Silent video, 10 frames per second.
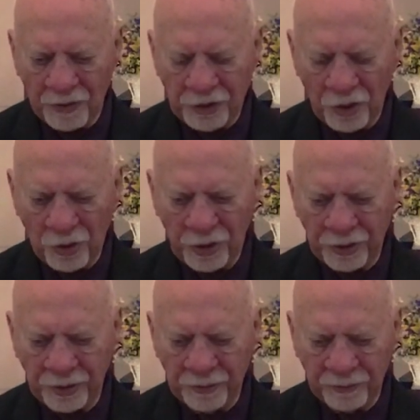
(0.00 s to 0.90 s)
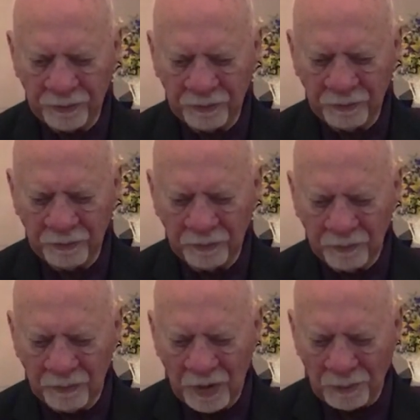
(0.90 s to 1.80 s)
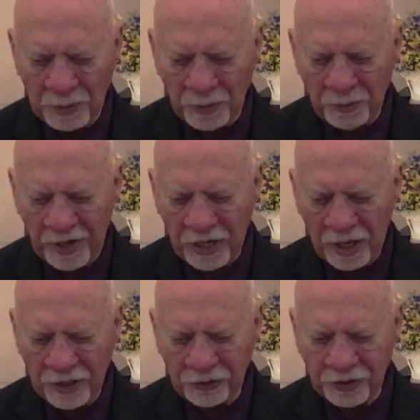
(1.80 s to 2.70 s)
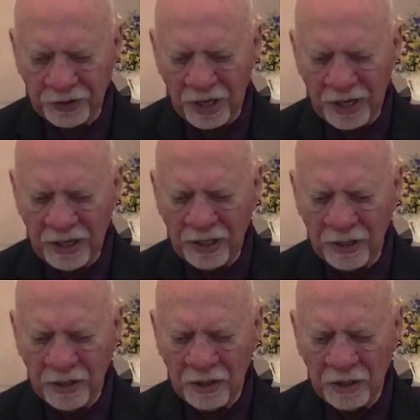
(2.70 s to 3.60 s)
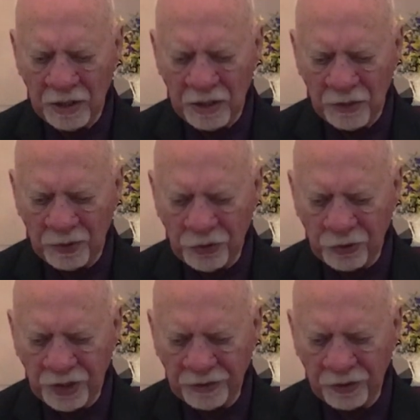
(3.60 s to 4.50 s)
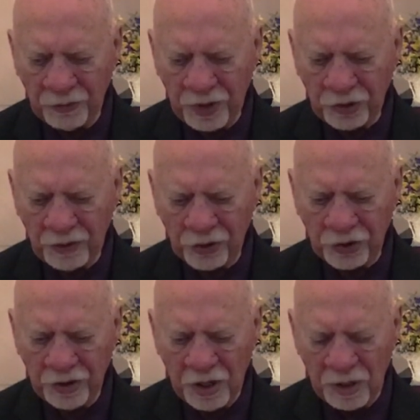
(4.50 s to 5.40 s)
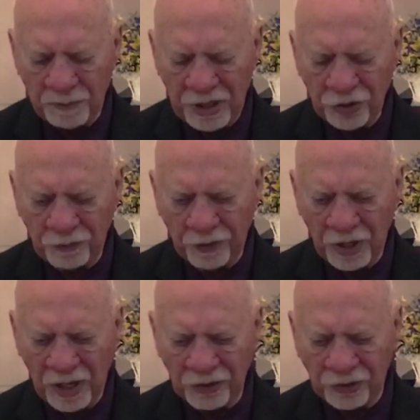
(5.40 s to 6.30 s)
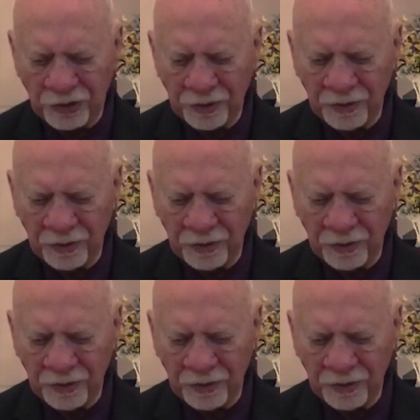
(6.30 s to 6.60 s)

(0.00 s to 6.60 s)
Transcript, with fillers: Dear Lord, may we realize today what your death and resurrection means for us.